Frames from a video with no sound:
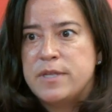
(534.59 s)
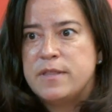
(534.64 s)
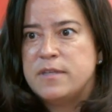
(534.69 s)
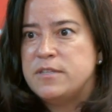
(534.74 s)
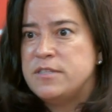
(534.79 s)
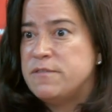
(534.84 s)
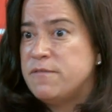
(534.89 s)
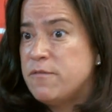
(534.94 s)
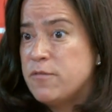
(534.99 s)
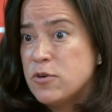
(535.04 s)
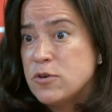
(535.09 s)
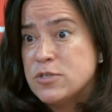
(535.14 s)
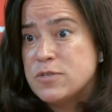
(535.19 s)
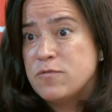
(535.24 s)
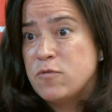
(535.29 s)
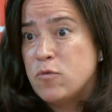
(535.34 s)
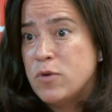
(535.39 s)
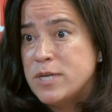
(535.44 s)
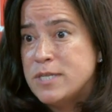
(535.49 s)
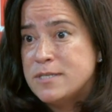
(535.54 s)
the diverse
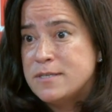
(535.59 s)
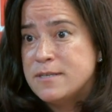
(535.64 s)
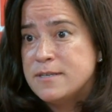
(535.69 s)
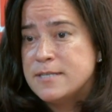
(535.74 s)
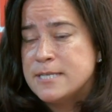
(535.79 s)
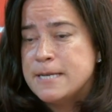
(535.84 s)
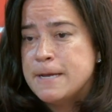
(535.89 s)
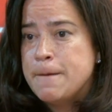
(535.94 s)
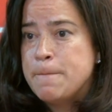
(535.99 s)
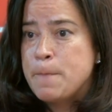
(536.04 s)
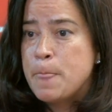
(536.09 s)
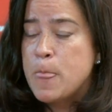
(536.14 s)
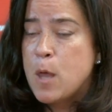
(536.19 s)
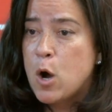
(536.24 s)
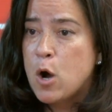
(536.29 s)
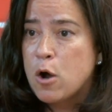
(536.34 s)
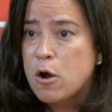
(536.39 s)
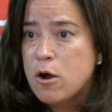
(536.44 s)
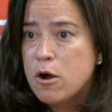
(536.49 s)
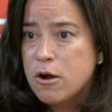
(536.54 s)
voices,
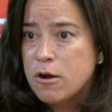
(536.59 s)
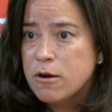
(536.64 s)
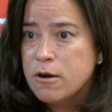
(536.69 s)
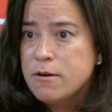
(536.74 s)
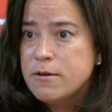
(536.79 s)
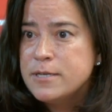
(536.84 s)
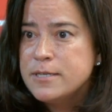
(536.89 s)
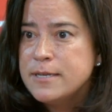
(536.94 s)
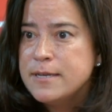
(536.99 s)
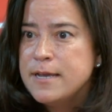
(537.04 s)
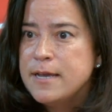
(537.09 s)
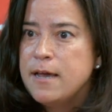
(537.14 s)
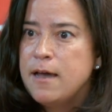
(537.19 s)
are heard,